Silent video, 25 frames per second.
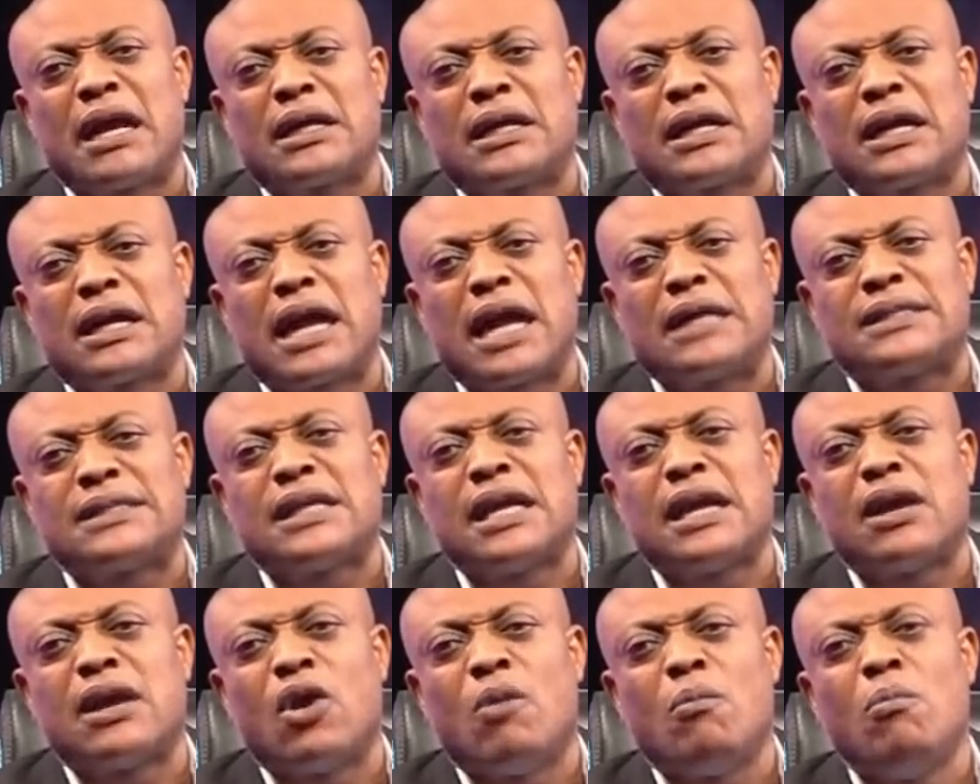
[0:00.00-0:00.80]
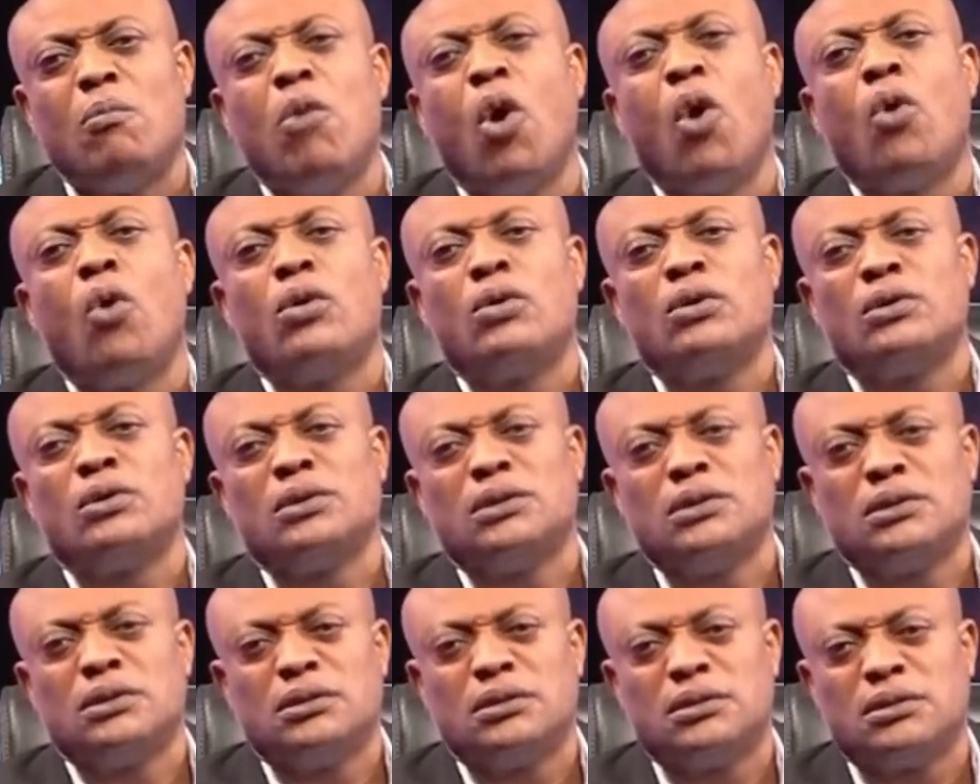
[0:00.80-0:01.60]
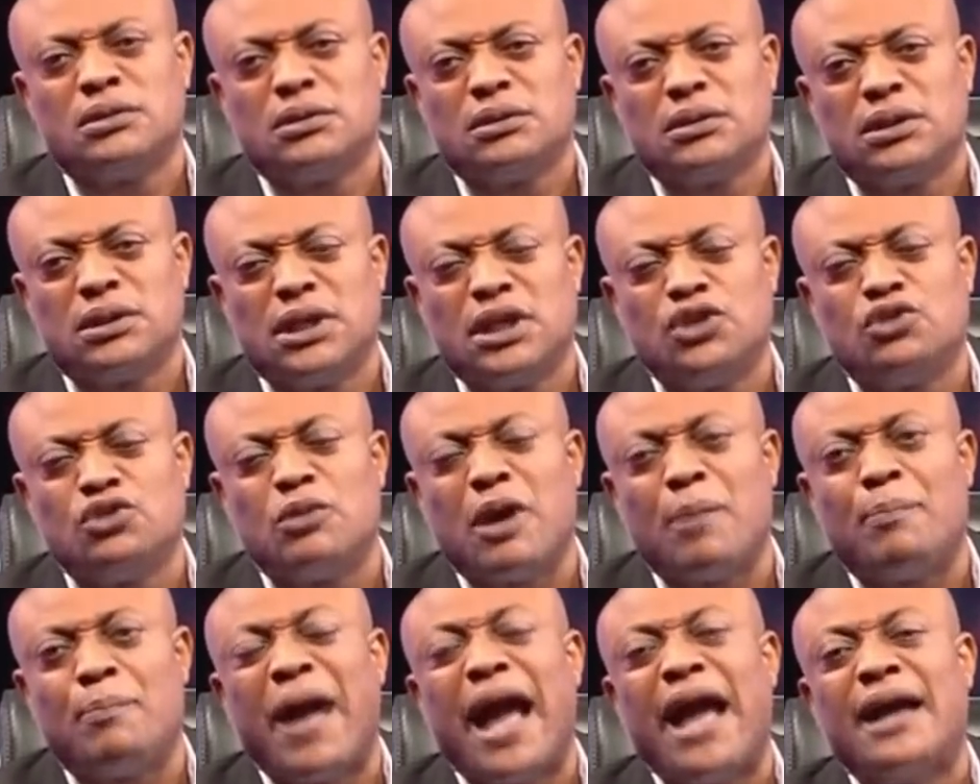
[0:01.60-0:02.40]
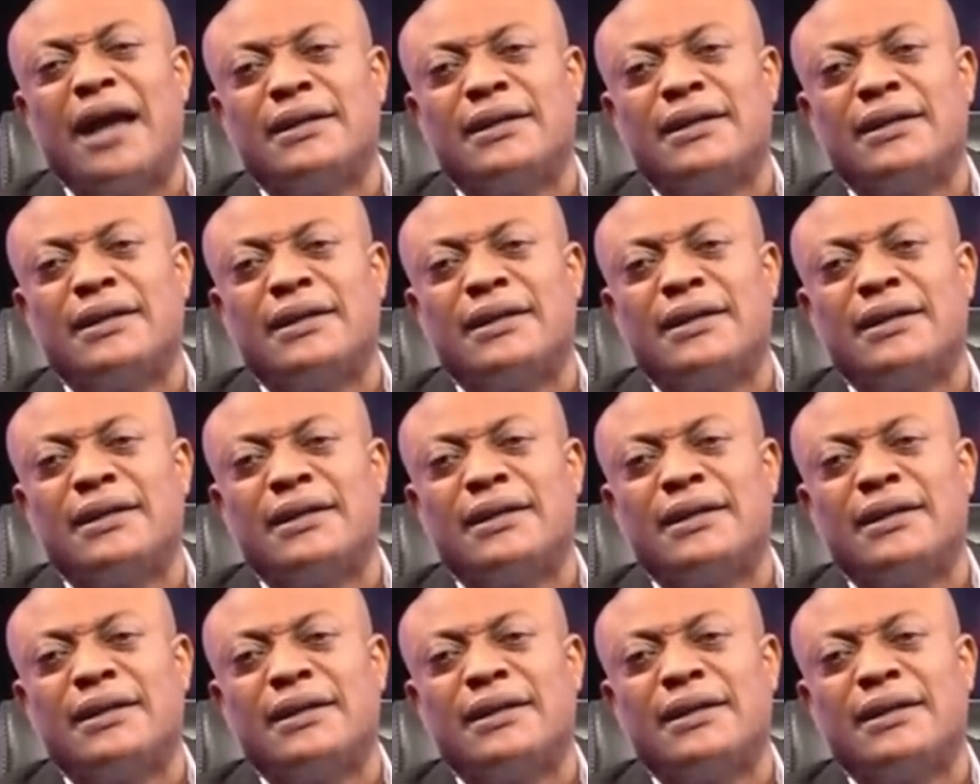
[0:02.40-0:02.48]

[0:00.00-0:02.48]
I said, "Mo, need my pa."